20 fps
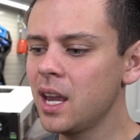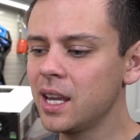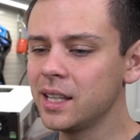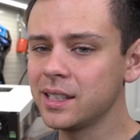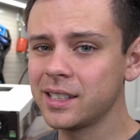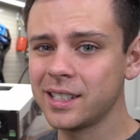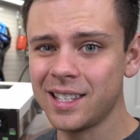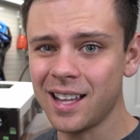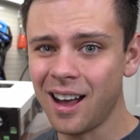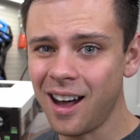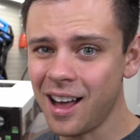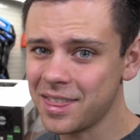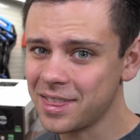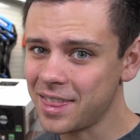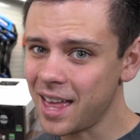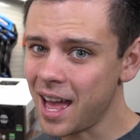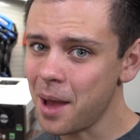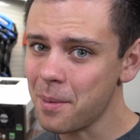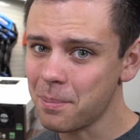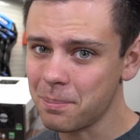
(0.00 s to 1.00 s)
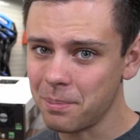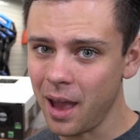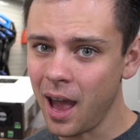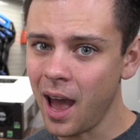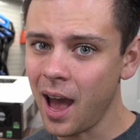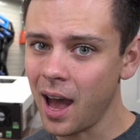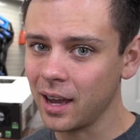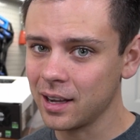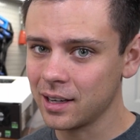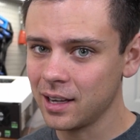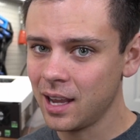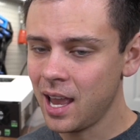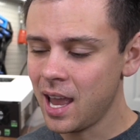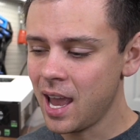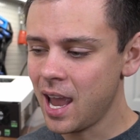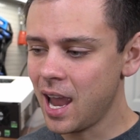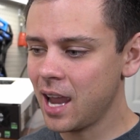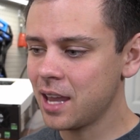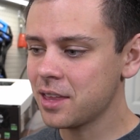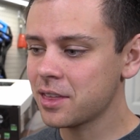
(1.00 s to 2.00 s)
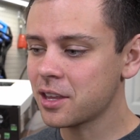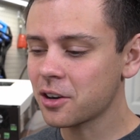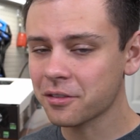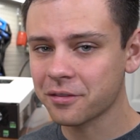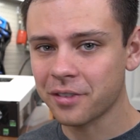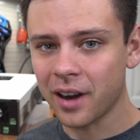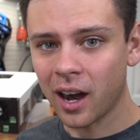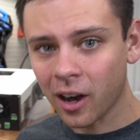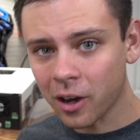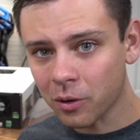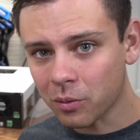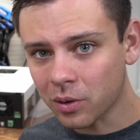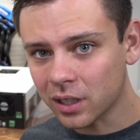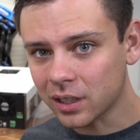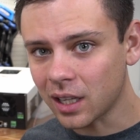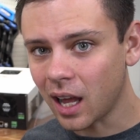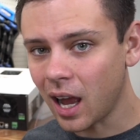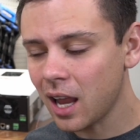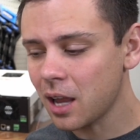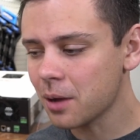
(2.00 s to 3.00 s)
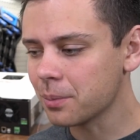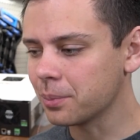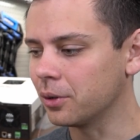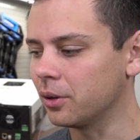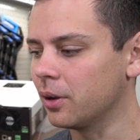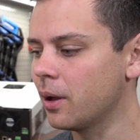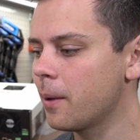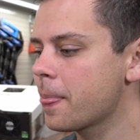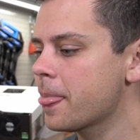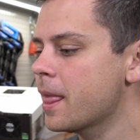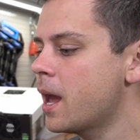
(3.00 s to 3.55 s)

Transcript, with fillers: is not that bad, and they're very reliable.